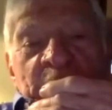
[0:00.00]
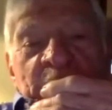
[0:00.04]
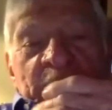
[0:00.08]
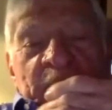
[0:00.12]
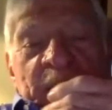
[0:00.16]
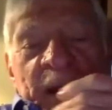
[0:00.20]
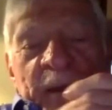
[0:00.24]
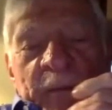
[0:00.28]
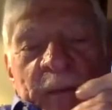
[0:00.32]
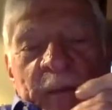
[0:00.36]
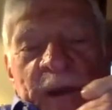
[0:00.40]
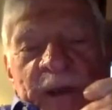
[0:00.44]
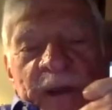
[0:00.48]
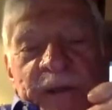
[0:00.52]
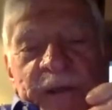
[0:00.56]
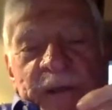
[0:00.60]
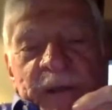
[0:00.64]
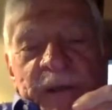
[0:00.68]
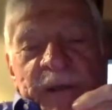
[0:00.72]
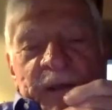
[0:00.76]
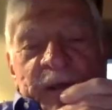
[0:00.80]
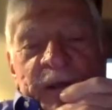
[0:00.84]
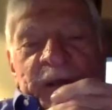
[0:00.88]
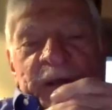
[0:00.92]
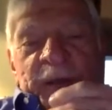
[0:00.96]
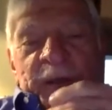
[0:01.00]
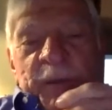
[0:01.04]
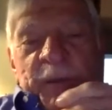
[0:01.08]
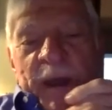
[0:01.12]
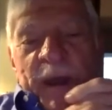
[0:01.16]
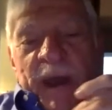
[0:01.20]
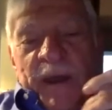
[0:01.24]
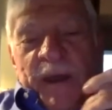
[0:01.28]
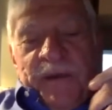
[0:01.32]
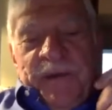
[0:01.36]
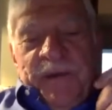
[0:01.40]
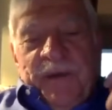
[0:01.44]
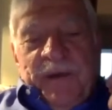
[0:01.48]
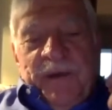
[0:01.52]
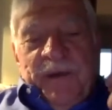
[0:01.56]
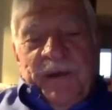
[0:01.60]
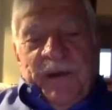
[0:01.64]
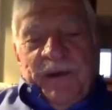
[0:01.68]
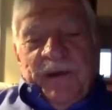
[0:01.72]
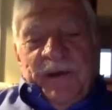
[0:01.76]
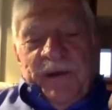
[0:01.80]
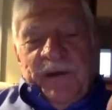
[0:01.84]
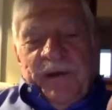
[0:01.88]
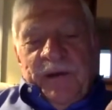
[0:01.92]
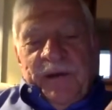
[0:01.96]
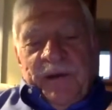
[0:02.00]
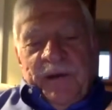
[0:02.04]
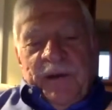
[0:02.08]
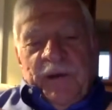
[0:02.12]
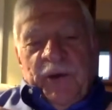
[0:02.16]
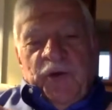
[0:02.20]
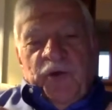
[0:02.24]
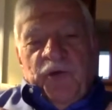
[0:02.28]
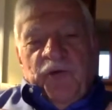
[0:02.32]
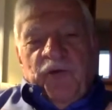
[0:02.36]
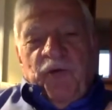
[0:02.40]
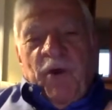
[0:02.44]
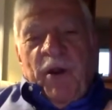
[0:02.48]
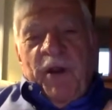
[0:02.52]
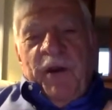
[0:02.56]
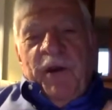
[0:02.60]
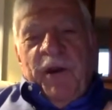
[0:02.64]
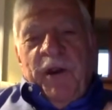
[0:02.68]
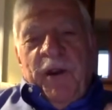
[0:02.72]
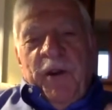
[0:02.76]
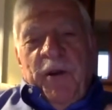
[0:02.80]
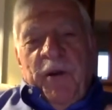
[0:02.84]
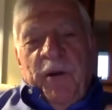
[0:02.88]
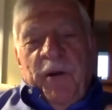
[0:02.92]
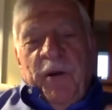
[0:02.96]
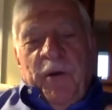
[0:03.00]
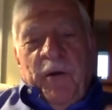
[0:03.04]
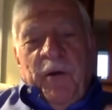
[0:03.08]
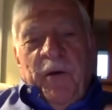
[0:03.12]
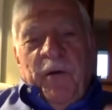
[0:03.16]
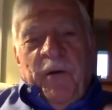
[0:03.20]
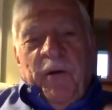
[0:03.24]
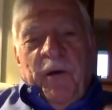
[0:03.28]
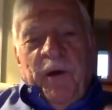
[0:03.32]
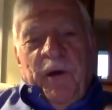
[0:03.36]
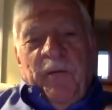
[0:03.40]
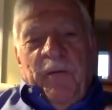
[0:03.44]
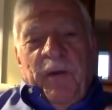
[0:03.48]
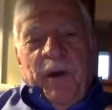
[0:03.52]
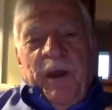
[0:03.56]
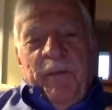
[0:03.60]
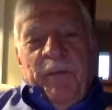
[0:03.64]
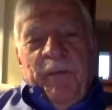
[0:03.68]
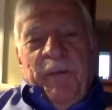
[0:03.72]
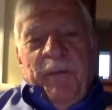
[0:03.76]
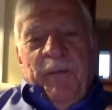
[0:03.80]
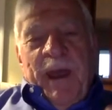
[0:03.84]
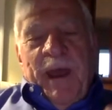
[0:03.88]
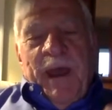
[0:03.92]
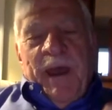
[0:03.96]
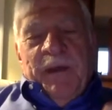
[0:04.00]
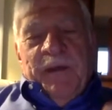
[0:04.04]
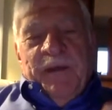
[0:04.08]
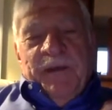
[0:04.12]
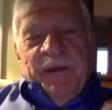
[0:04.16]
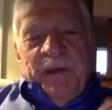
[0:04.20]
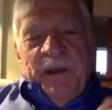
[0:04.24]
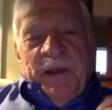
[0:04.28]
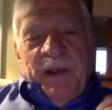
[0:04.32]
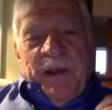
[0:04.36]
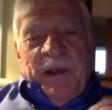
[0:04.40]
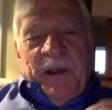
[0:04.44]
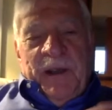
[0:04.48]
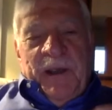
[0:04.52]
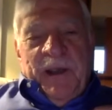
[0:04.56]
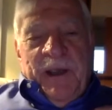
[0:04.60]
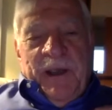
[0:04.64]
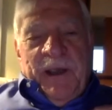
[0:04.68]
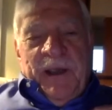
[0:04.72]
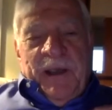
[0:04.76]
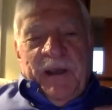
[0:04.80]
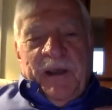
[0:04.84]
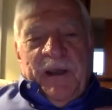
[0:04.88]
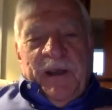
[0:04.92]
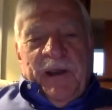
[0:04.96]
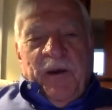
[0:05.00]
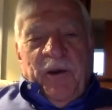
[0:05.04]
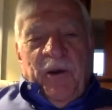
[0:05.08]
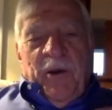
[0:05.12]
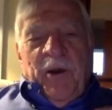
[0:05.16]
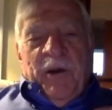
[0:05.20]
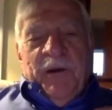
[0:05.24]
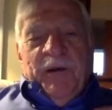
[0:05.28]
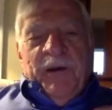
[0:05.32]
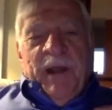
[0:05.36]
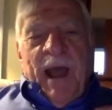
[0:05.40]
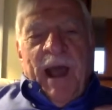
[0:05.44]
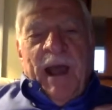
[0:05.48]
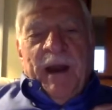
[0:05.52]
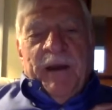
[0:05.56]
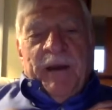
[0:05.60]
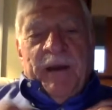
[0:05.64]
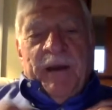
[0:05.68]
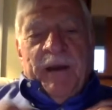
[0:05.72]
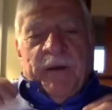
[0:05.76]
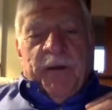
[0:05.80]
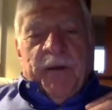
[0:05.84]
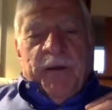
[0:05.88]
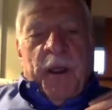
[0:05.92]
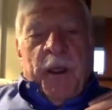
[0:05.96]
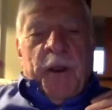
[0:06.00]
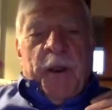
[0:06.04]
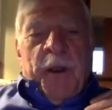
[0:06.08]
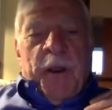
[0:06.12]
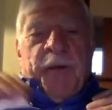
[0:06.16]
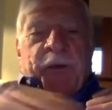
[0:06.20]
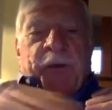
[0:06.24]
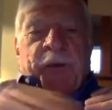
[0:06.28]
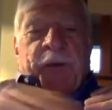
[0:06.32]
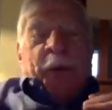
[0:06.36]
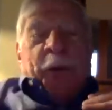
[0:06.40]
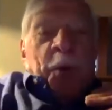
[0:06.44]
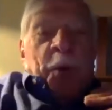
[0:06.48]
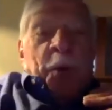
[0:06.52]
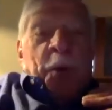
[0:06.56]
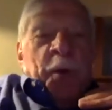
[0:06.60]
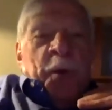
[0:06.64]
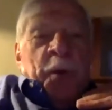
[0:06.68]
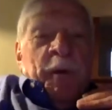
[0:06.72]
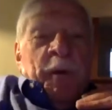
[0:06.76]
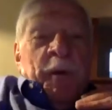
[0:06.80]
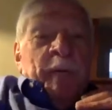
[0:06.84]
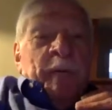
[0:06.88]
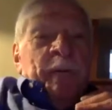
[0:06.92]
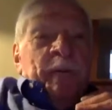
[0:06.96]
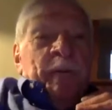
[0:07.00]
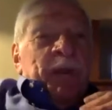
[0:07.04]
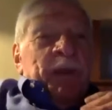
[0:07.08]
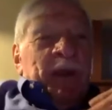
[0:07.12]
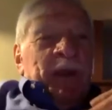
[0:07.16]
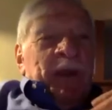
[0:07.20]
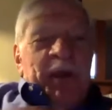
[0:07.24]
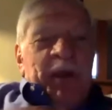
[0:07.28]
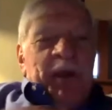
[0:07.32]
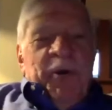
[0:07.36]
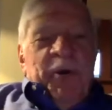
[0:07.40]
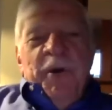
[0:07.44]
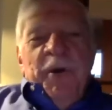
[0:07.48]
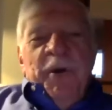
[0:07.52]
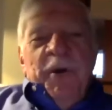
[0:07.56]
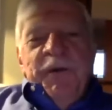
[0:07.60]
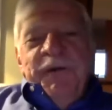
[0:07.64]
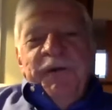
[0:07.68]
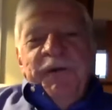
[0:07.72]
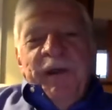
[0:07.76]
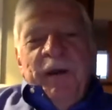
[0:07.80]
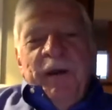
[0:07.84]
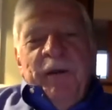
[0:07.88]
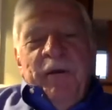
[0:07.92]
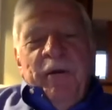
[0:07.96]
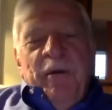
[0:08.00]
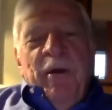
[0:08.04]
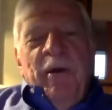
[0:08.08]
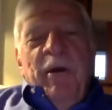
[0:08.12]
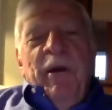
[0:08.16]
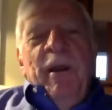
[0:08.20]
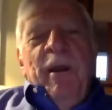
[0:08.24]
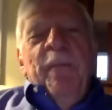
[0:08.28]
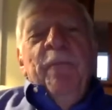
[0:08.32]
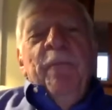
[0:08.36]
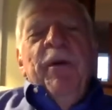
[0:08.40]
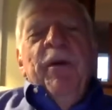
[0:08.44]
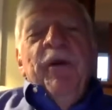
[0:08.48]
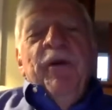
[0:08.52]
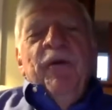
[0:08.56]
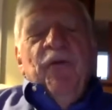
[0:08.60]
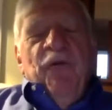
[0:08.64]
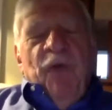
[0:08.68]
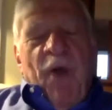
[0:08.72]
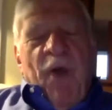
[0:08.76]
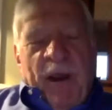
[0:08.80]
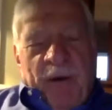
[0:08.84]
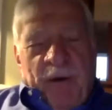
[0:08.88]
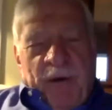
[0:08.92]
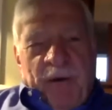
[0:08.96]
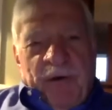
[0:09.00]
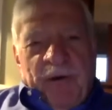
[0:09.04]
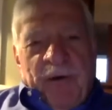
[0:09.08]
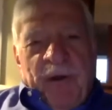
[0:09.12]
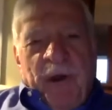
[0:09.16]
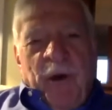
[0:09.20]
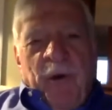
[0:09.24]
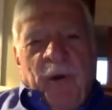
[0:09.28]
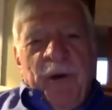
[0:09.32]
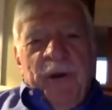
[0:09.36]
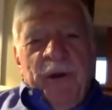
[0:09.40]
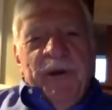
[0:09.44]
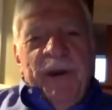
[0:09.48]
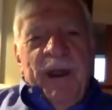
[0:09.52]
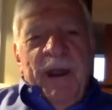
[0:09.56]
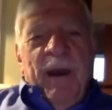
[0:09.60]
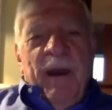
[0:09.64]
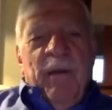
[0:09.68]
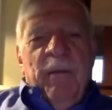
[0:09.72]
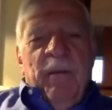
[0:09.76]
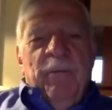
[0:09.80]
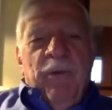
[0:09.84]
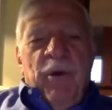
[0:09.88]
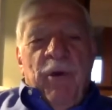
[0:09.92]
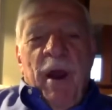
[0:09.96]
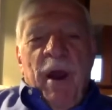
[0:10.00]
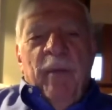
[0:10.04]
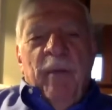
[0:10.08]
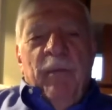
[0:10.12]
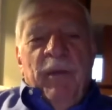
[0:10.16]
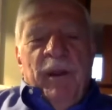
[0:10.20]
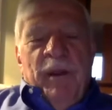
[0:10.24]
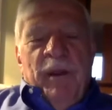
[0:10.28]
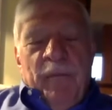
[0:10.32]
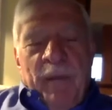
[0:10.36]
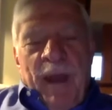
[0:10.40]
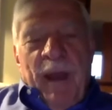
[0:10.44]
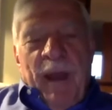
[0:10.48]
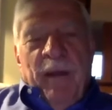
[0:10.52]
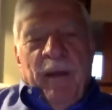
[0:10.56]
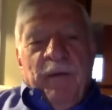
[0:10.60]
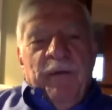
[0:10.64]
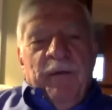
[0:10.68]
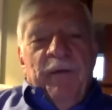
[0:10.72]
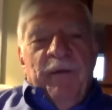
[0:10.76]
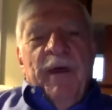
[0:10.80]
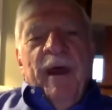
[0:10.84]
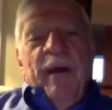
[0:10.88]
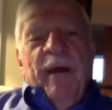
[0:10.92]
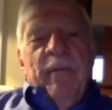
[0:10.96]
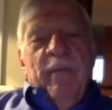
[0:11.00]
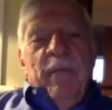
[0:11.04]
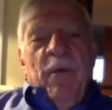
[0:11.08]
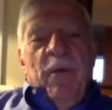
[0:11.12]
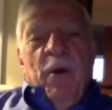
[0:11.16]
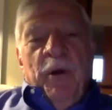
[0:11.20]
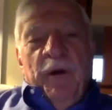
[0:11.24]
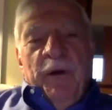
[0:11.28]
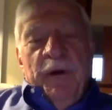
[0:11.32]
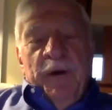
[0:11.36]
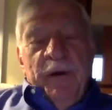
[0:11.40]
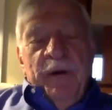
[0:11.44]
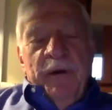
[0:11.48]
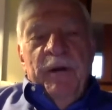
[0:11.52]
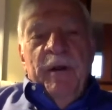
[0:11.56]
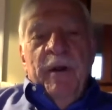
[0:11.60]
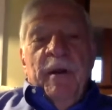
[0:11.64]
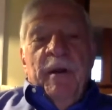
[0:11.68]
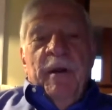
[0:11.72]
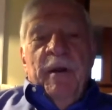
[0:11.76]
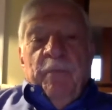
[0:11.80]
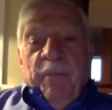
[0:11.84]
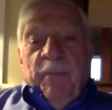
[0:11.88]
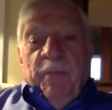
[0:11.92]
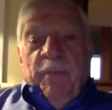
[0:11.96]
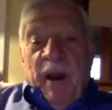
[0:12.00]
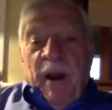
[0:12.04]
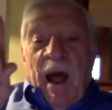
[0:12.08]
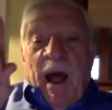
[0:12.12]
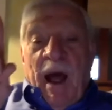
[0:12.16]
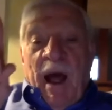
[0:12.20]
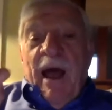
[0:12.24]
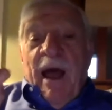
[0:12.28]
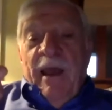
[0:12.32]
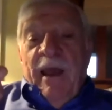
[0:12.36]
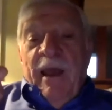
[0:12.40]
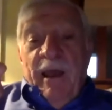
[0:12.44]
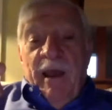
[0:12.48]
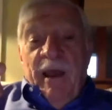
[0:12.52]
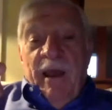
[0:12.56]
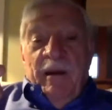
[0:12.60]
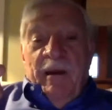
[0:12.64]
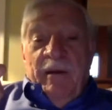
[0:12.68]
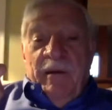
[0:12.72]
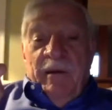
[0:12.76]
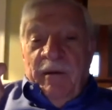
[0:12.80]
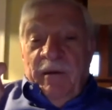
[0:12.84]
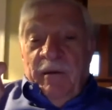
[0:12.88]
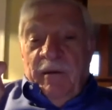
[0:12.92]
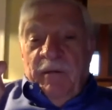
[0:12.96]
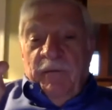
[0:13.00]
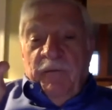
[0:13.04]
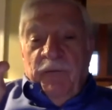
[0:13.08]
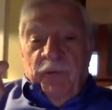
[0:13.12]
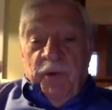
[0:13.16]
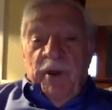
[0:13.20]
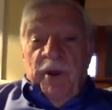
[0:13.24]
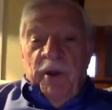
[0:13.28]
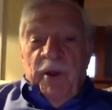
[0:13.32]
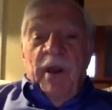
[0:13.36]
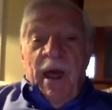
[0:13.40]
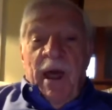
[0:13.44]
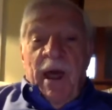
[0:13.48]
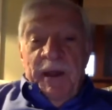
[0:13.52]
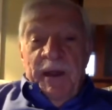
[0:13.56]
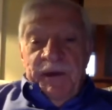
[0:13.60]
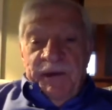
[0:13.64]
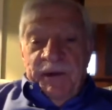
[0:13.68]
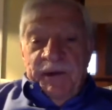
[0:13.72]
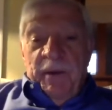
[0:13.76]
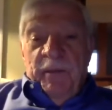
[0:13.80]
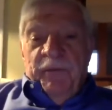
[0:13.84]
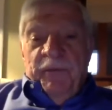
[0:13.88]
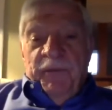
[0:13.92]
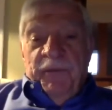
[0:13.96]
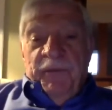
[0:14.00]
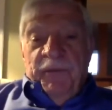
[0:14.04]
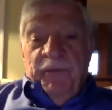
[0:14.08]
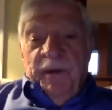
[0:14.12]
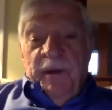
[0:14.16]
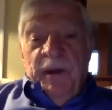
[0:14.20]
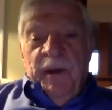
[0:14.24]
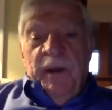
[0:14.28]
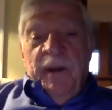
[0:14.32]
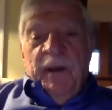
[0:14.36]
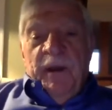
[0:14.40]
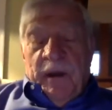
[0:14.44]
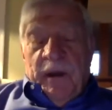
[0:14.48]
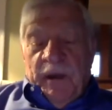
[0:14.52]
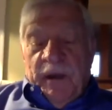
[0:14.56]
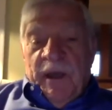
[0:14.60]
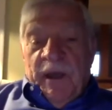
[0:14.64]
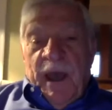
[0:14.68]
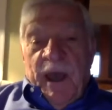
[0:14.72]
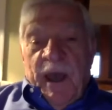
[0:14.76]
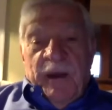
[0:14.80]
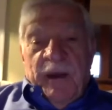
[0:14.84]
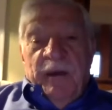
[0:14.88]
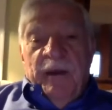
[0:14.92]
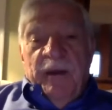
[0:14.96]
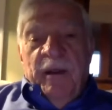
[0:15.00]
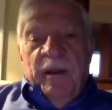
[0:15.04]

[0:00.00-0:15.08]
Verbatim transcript: my season's pass. It says it's right here on my pass. He looked at it and he could have set an Olympic record going down Bromley Mountain that morning. But I realized something. Again,